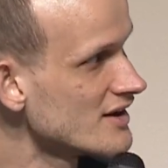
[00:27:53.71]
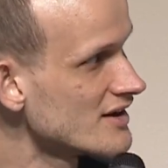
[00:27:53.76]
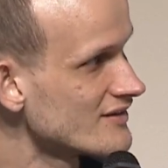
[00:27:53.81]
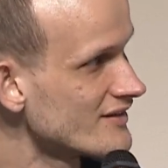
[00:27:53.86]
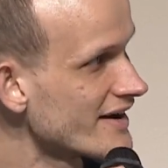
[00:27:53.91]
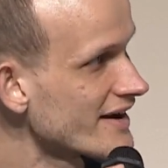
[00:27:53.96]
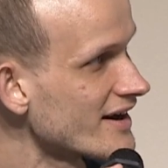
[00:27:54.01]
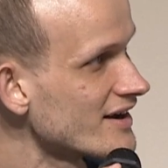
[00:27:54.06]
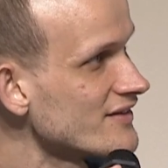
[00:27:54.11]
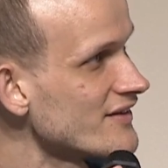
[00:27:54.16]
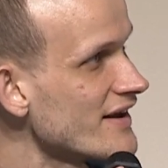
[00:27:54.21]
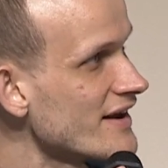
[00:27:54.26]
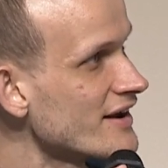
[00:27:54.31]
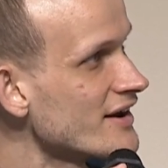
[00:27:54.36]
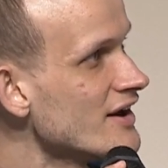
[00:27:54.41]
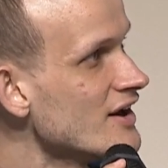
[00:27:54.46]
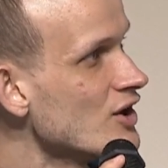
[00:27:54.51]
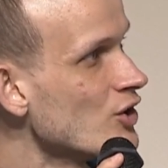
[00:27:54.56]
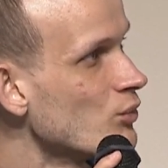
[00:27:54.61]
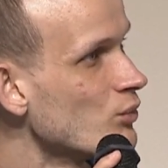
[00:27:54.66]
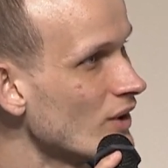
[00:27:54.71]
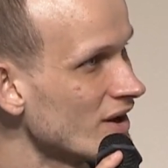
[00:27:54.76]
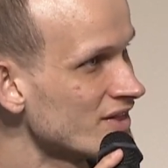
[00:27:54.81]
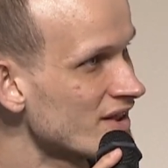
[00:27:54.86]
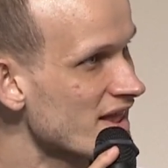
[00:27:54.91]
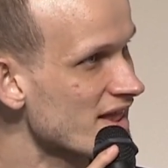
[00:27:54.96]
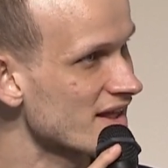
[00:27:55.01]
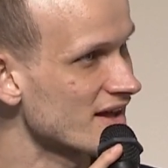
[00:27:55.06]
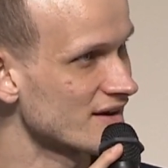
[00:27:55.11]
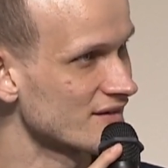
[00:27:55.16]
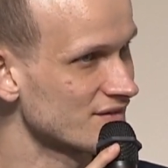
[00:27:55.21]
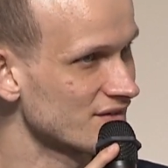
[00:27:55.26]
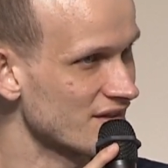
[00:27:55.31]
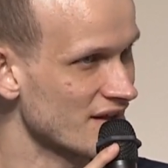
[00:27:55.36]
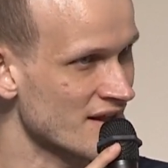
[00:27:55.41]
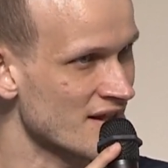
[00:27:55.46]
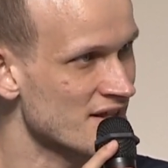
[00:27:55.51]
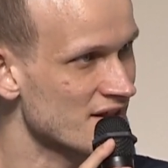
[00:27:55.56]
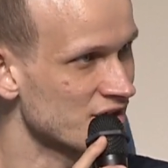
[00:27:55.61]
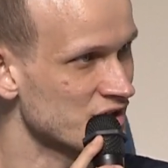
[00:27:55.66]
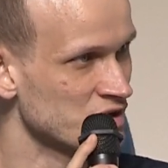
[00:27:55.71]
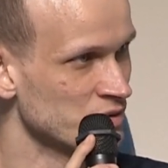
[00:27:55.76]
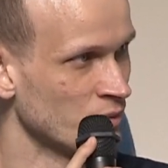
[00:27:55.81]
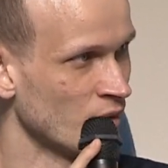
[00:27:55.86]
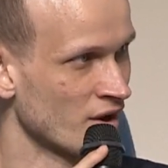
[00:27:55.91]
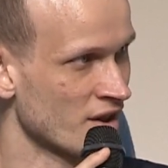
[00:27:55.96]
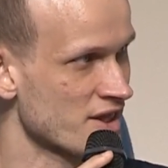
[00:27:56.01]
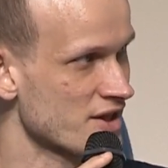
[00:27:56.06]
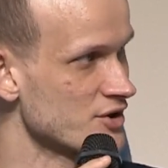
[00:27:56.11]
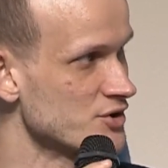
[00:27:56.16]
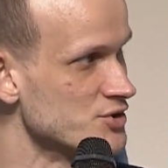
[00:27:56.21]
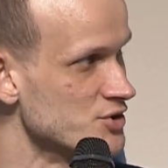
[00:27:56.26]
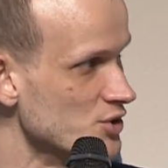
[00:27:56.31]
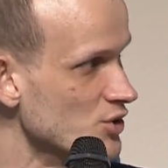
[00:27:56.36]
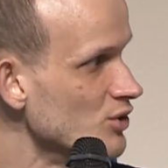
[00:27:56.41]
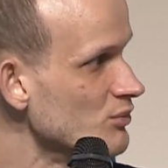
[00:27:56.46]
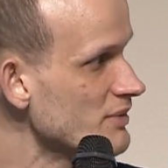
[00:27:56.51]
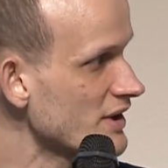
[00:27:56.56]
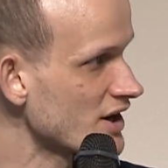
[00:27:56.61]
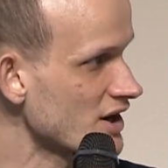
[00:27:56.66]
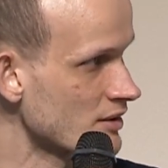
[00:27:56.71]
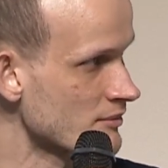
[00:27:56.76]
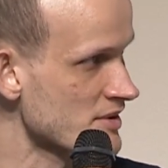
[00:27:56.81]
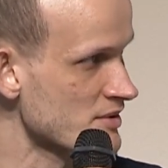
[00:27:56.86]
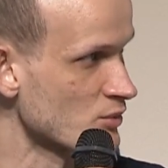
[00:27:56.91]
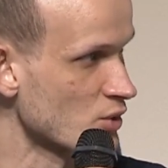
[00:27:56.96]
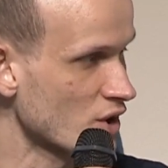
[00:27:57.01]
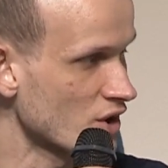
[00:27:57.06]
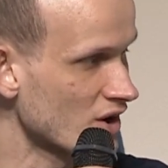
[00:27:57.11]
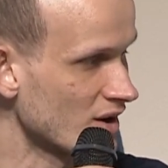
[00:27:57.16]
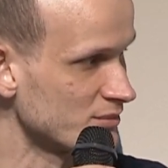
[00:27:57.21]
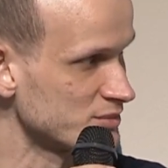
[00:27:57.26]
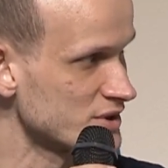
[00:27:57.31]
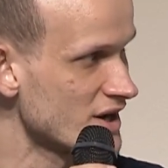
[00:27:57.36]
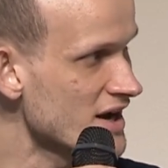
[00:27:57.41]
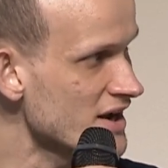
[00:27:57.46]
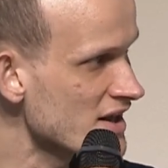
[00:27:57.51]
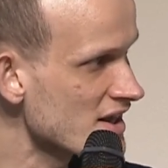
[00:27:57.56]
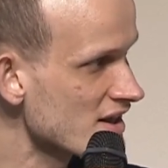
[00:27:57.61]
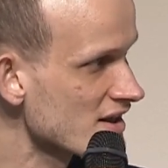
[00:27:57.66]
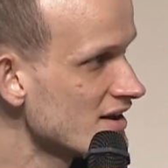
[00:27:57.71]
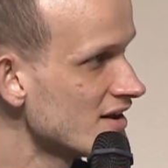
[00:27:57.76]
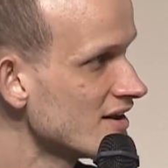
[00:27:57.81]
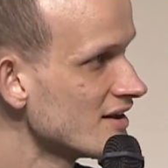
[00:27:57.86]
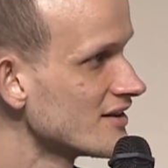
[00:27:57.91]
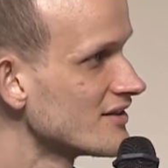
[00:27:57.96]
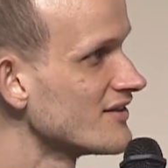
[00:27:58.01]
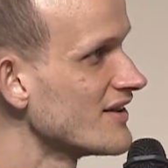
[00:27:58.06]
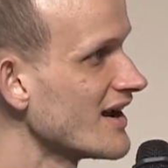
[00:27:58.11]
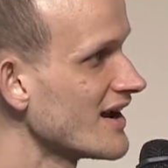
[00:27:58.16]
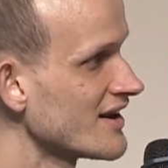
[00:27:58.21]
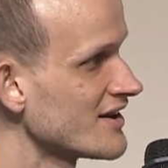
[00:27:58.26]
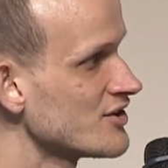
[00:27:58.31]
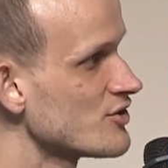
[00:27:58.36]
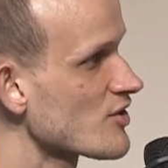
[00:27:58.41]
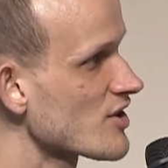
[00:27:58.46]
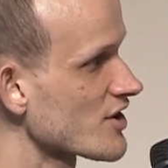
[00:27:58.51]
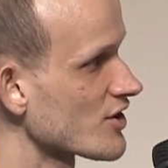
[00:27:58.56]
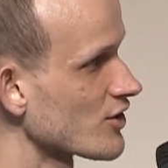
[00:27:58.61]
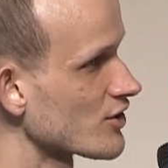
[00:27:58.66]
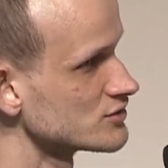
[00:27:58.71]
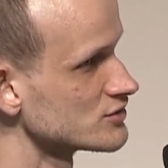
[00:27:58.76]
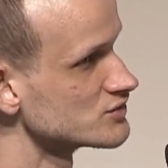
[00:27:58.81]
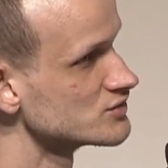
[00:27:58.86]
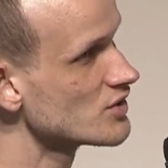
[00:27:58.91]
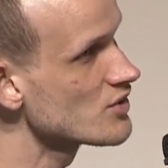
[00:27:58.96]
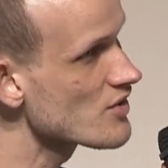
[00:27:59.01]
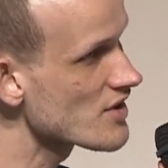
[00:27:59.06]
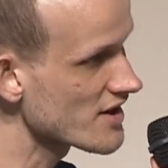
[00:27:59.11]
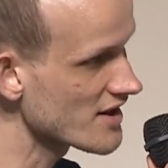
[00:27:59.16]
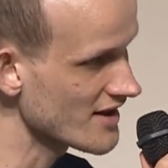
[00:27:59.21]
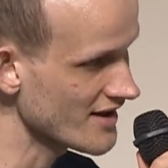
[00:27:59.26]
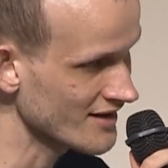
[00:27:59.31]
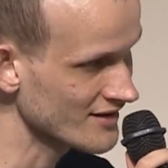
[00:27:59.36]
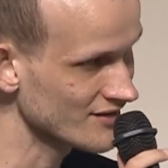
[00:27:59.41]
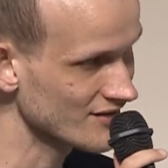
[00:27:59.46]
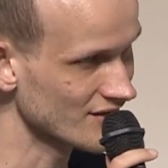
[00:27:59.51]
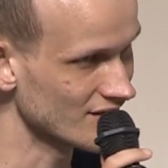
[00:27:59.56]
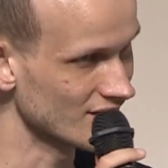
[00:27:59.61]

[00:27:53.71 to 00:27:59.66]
Like I think when the set of things that you want to do becomes more complex, then you start losing,